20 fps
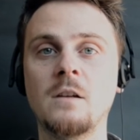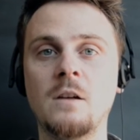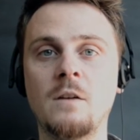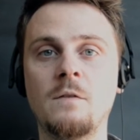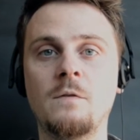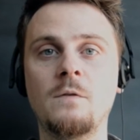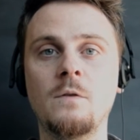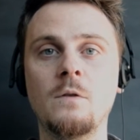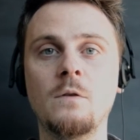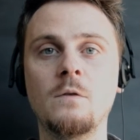
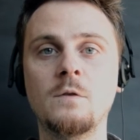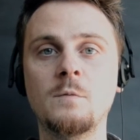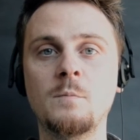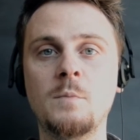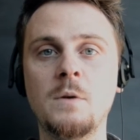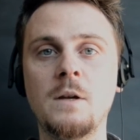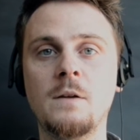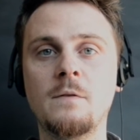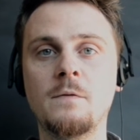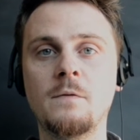If you
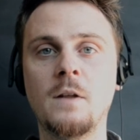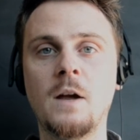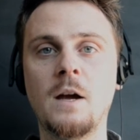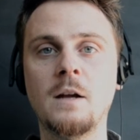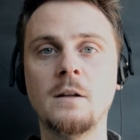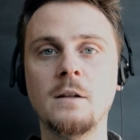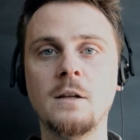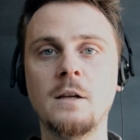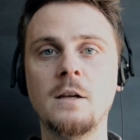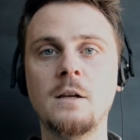speak
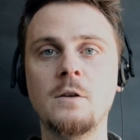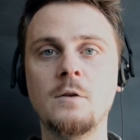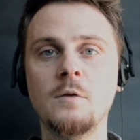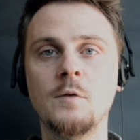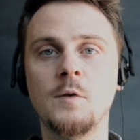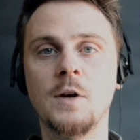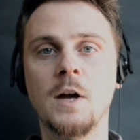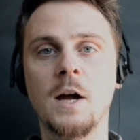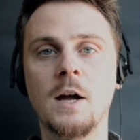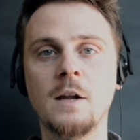flatly, you
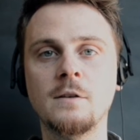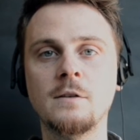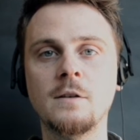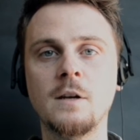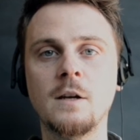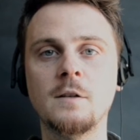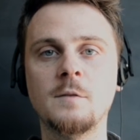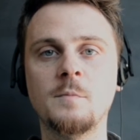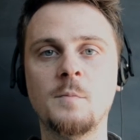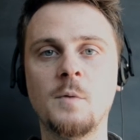can't
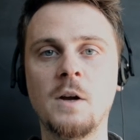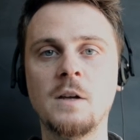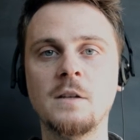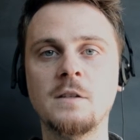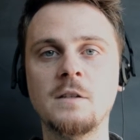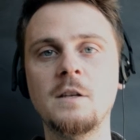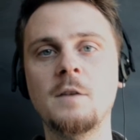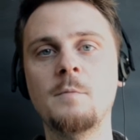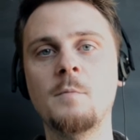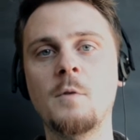
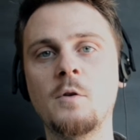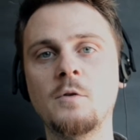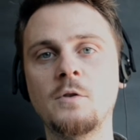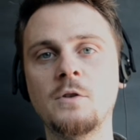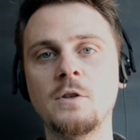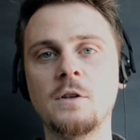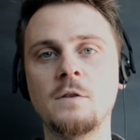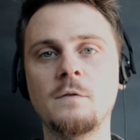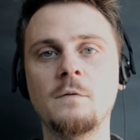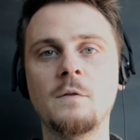express
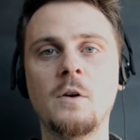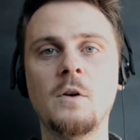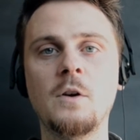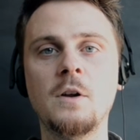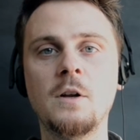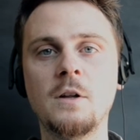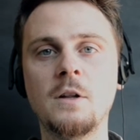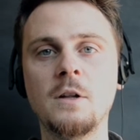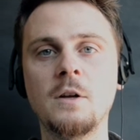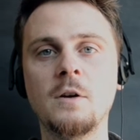emotion
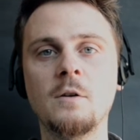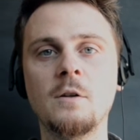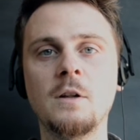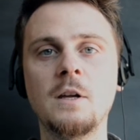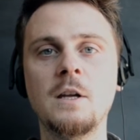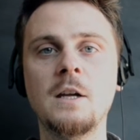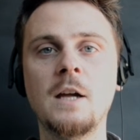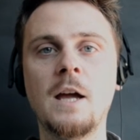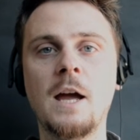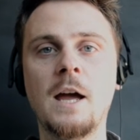very clearly,